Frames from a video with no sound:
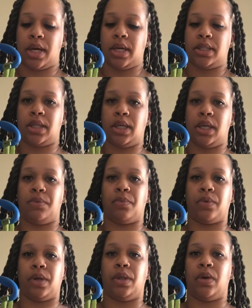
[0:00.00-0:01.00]
to keep
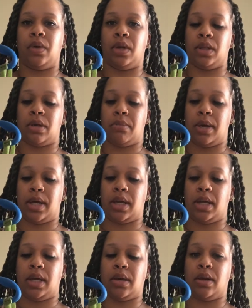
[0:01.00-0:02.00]
reloading them in
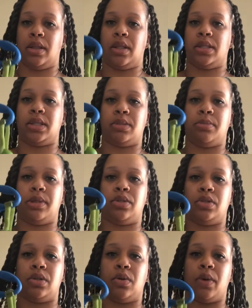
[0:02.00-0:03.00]
here, and this has been
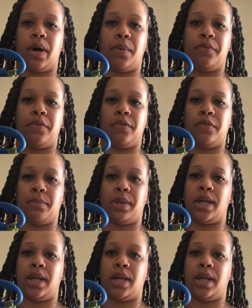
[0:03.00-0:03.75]
so helpful for me,